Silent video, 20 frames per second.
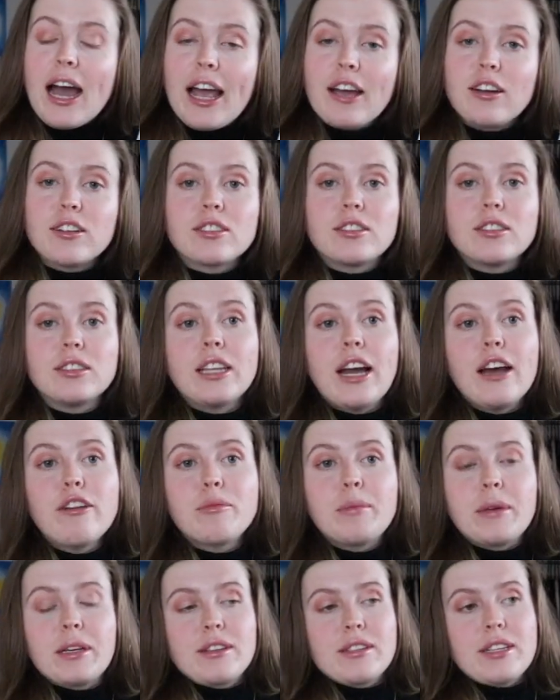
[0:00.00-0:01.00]
I also
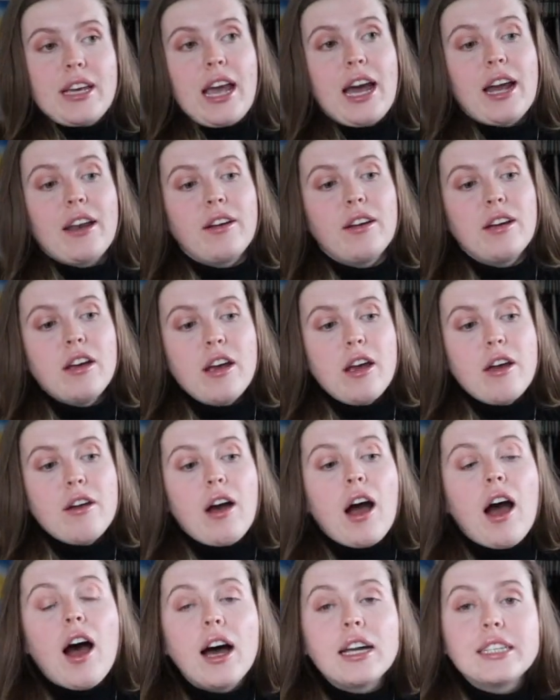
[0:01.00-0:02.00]
left because I had a
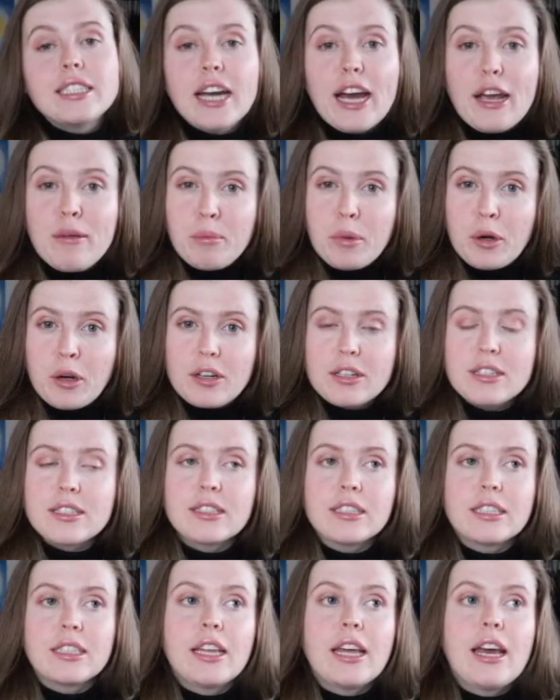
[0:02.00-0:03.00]
hard time
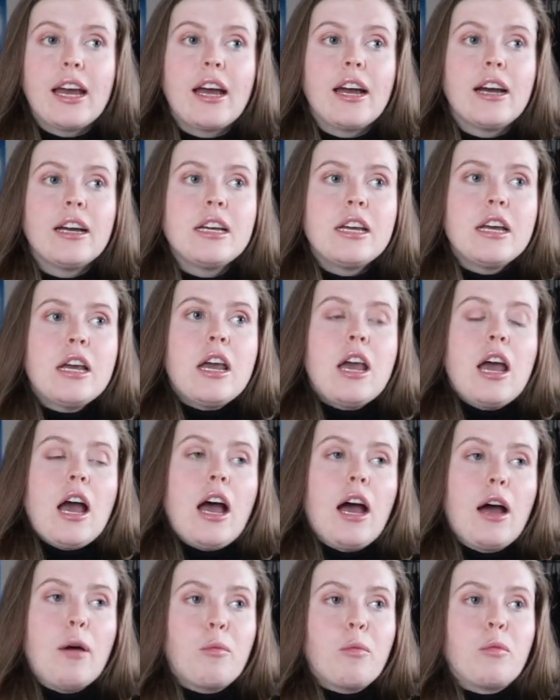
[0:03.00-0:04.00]
personally there
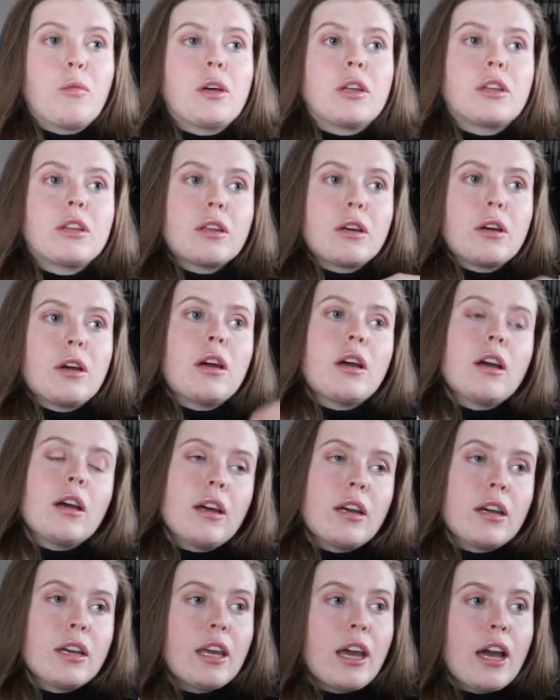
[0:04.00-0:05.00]

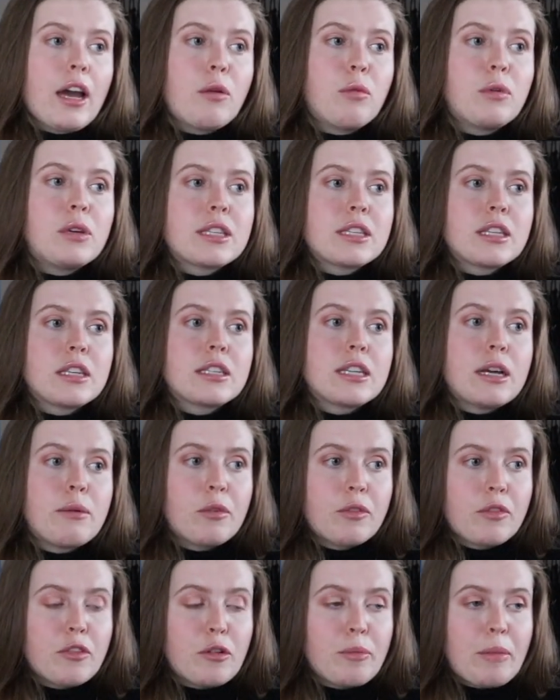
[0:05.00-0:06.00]
with
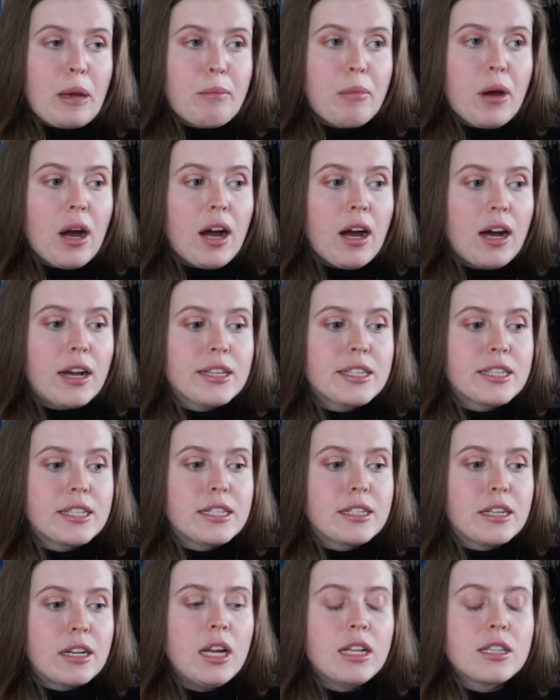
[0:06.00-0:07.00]
someone from my
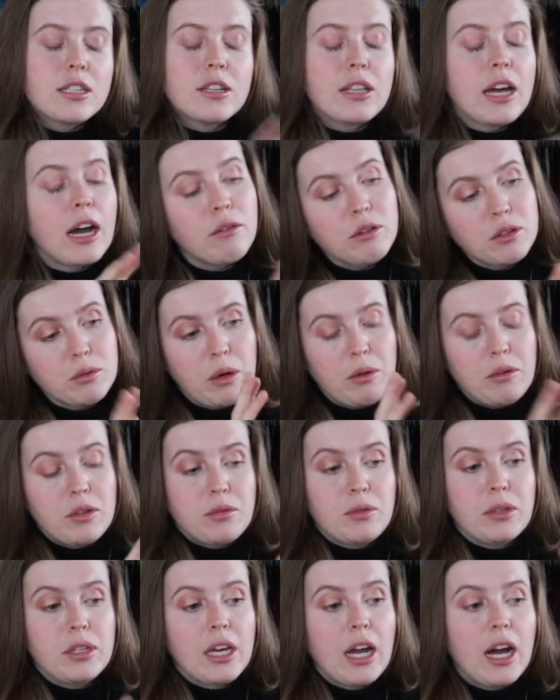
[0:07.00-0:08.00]
past, and so that was what
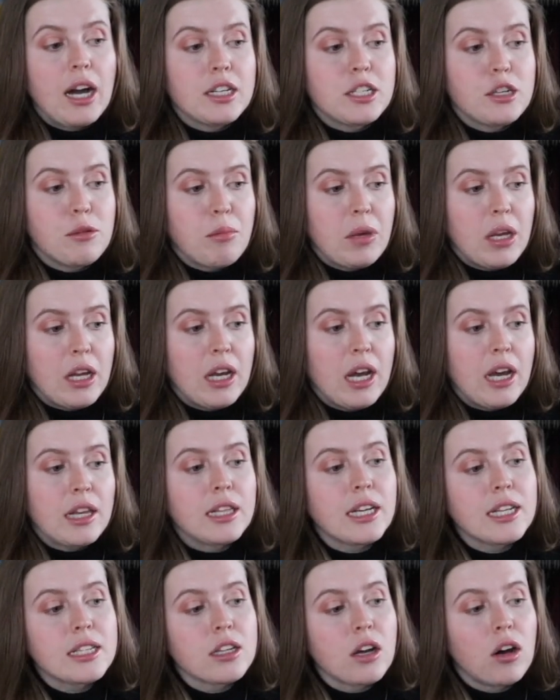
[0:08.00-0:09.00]
was really hard to me.
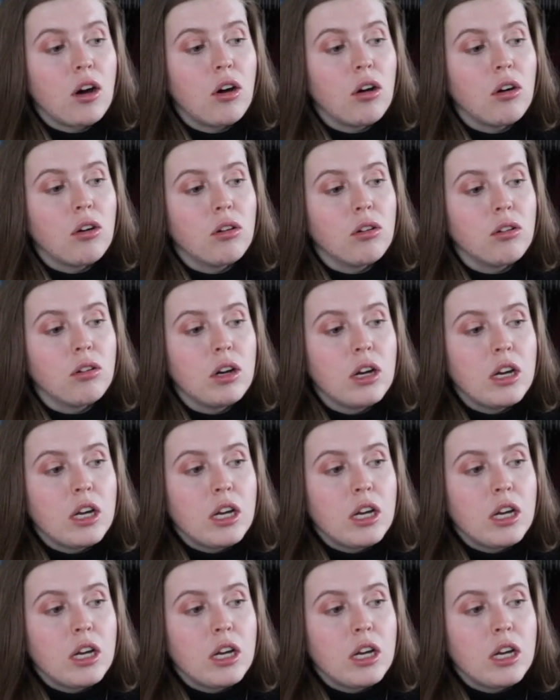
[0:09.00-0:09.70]
And that's a whole